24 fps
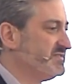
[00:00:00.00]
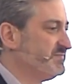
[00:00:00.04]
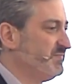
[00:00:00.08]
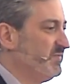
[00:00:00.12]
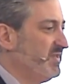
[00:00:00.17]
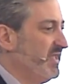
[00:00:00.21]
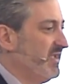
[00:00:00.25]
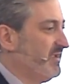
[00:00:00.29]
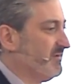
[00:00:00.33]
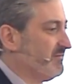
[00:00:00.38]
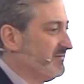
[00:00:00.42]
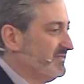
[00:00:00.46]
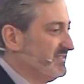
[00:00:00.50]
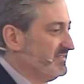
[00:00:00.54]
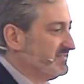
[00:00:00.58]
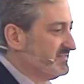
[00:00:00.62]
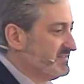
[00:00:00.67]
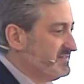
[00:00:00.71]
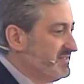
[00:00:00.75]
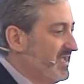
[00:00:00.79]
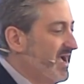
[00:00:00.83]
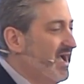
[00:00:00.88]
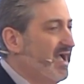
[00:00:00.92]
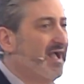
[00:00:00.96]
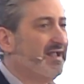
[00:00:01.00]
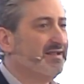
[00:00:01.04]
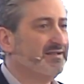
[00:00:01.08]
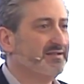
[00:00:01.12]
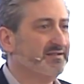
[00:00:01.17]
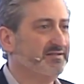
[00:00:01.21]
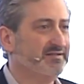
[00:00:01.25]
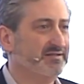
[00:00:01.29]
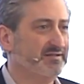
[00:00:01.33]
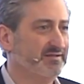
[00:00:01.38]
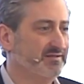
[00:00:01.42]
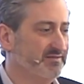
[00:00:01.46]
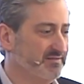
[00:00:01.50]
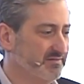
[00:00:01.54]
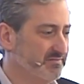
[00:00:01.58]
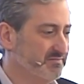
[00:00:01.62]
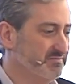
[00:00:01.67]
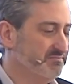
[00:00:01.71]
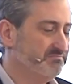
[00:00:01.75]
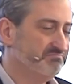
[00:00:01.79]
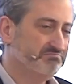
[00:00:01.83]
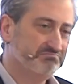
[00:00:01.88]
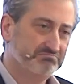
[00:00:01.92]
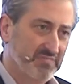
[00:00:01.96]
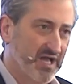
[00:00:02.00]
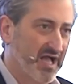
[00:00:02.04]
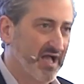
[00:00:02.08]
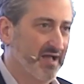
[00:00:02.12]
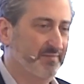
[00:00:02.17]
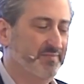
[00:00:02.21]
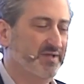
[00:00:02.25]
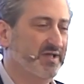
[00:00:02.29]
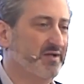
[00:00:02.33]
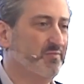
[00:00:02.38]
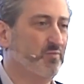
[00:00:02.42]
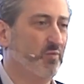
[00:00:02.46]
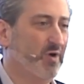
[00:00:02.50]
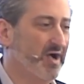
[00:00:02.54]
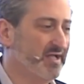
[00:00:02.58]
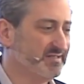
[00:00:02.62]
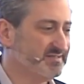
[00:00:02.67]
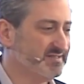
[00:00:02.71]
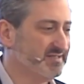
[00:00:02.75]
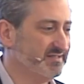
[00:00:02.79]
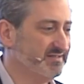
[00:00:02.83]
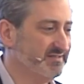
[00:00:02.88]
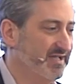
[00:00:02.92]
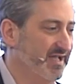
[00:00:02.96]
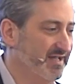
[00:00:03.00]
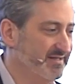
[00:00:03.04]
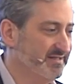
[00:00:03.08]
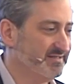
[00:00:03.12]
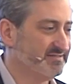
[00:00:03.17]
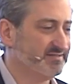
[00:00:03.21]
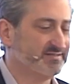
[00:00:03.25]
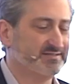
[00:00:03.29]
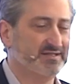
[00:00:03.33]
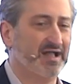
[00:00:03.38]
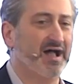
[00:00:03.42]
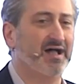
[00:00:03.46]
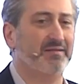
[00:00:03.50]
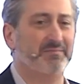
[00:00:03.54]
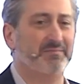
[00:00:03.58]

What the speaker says: player is not IBM Watson, and it's not